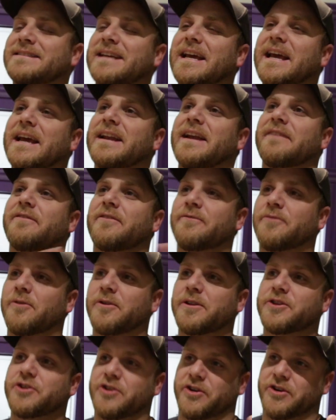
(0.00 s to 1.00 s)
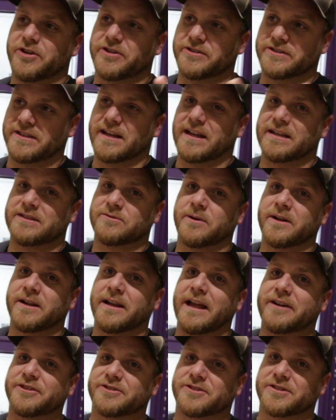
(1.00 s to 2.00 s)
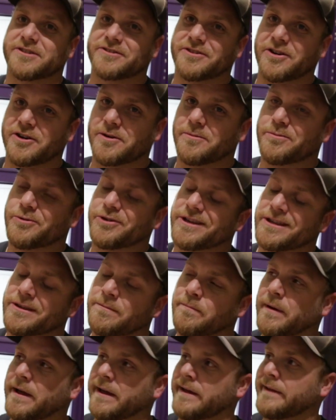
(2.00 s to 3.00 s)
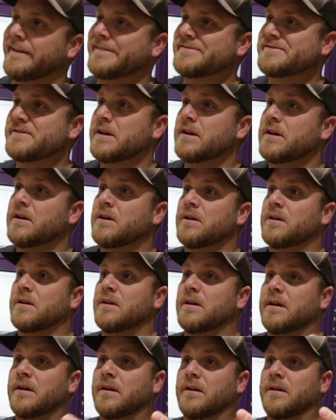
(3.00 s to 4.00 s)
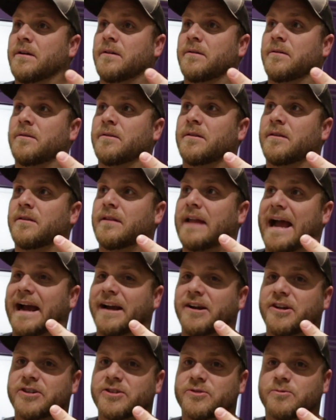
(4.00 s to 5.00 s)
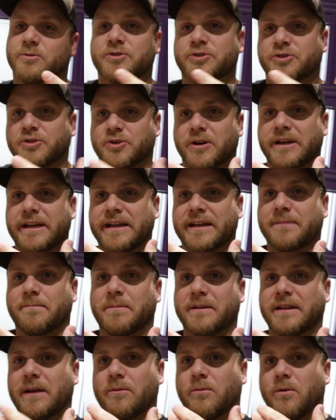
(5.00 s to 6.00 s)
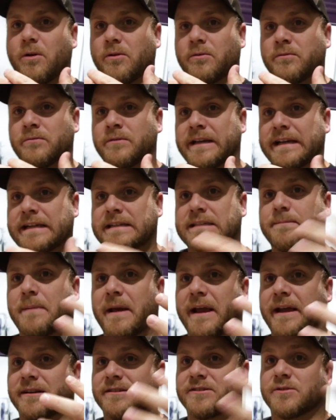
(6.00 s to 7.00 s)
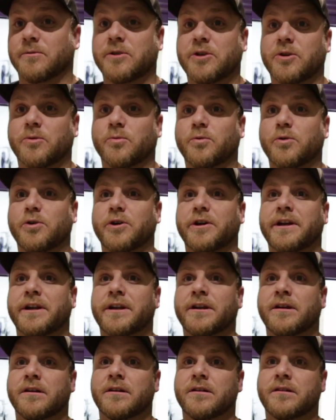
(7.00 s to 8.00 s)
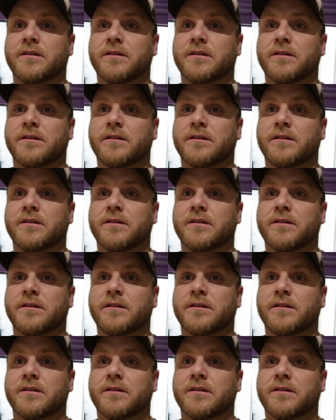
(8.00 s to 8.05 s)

say it never fully cures, and that's what allows your guitar to breathe. But lacquers will shrink, but they won't expand. So when your wood